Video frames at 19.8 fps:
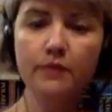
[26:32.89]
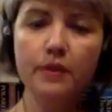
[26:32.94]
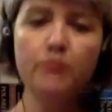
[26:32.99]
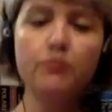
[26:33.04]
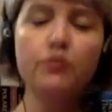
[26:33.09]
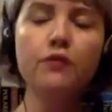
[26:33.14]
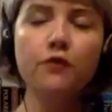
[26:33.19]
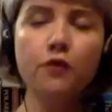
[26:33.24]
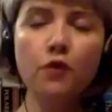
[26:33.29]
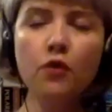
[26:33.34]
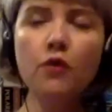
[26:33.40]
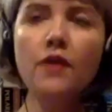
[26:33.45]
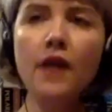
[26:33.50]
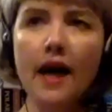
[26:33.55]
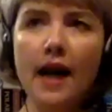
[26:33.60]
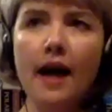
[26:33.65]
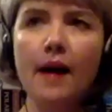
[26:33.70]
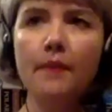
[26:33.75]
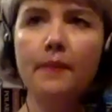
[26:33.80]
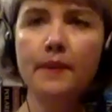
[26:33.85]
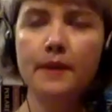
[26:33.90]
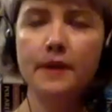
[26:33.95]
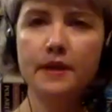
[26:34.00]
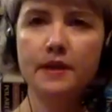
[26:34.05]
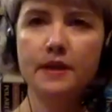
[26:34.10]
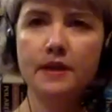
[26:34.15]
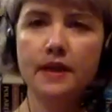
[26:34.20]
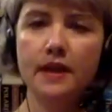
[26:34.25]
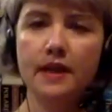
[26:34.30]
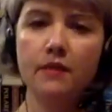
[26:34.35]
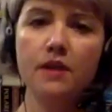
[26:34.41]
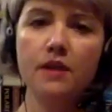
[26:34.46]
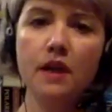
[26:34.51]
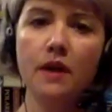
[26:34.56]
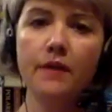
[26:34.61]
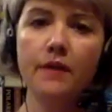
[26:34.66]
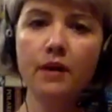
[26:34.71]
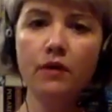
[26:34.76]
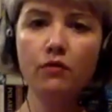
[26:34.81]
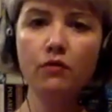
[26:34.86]
But before that happened, it was
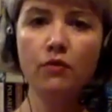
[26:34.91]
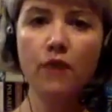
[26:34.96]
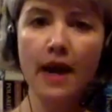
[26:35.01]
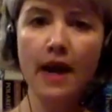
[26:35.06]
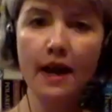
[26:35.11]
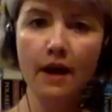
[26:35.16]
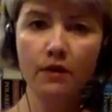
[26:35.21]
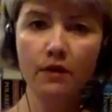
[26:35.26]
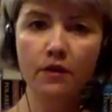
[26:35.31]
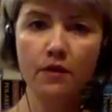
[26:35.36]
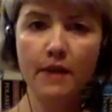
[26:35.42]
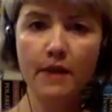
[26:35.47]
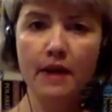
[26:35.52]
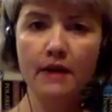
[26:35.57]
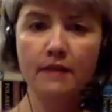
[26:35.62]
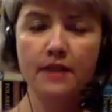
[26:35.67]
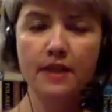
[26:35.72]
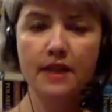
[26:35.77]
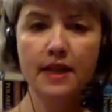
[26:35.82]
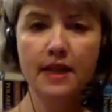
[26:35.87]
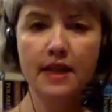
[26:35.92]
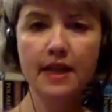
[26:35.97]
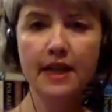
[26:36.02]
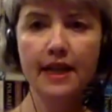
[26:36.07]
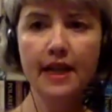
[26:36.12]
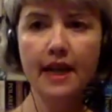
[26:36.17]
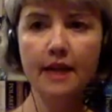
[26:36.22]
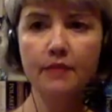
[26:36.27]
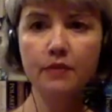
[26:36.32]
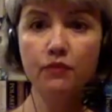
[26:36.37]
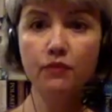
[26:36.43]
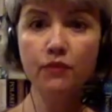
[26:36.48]
going around the mountain and it kept